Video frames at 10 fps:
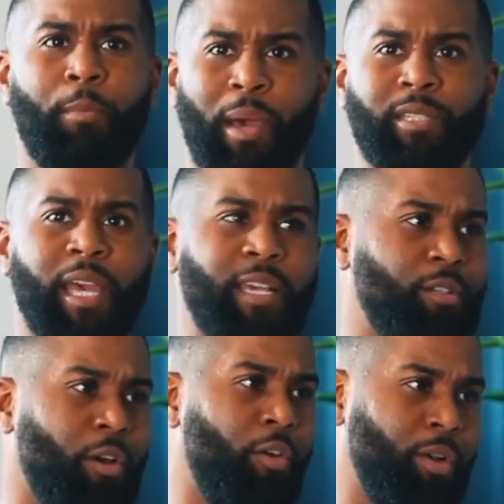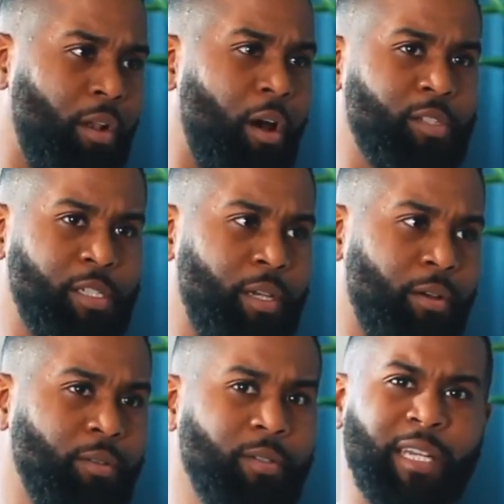Best case scenario on a larger
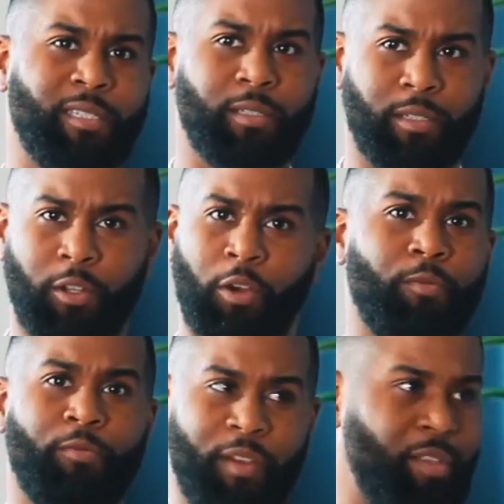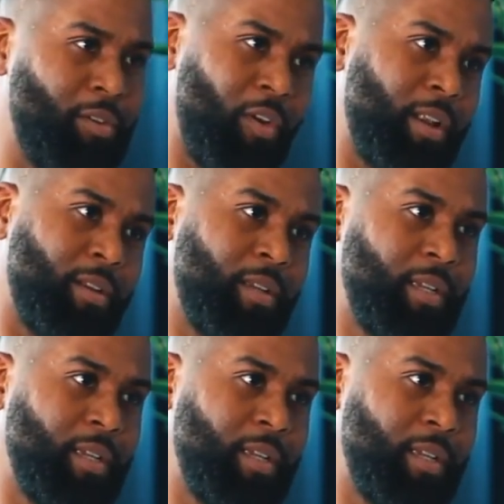deal is, you know, 50 grand.